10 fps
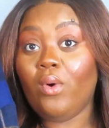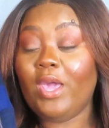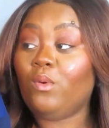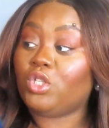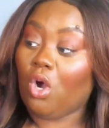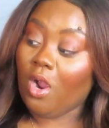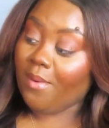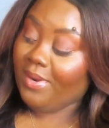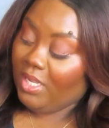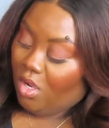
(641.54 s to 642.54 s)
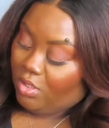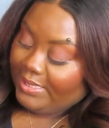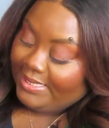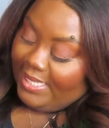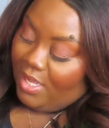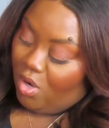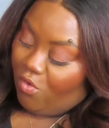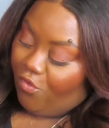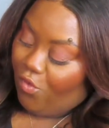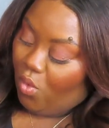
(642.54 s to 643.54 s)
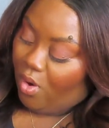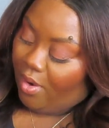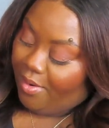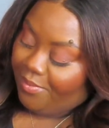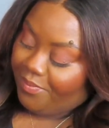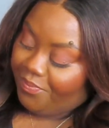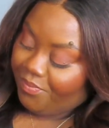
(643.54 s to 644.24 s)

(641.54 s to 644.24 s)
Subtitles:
it was already on sale for